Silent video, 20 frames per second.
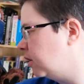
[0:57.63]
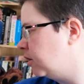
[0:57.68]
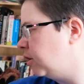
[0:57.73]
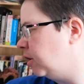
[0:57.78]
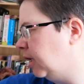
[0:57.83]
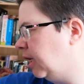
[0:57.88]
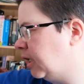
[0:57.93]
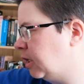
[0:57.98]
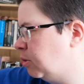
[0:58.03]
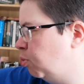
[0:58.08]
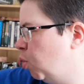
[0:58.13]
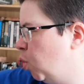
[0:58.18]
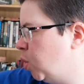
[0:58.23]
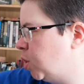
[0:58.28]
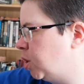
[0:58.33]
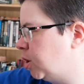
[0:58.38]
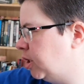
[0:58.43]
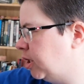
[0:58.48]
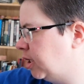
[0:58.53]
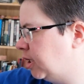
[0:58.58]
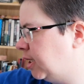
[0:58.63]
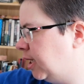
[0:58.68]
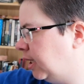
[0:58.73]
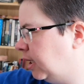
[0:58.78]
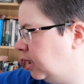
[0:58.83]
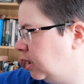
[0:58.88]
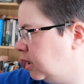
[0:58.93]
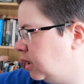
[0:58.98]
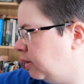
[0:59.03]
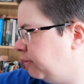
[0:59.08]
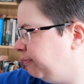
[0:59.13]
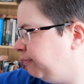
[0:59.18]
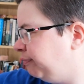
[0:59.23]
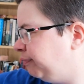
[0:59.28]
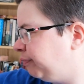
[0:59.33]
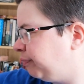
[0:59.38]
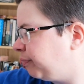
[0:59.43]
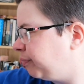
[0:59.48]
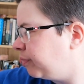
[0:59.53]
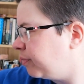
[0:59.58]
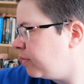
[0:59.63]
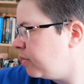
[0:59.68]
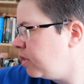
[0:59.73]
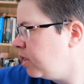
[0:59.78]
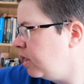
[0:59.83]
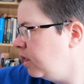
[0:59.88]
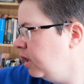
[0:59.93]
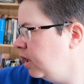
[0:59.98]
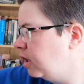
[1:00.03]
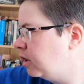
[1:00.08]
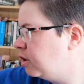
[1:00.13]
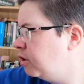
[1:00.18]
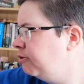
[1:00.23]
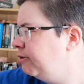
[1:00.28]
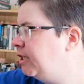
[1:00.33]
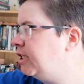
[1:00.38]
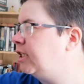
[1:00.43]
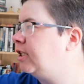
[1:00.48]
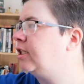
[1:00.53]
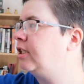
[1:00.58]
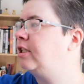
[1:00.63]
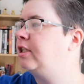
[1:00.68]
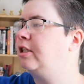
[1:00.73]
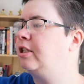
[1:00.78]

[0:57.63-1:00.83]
should get some water in a second. Two reasons.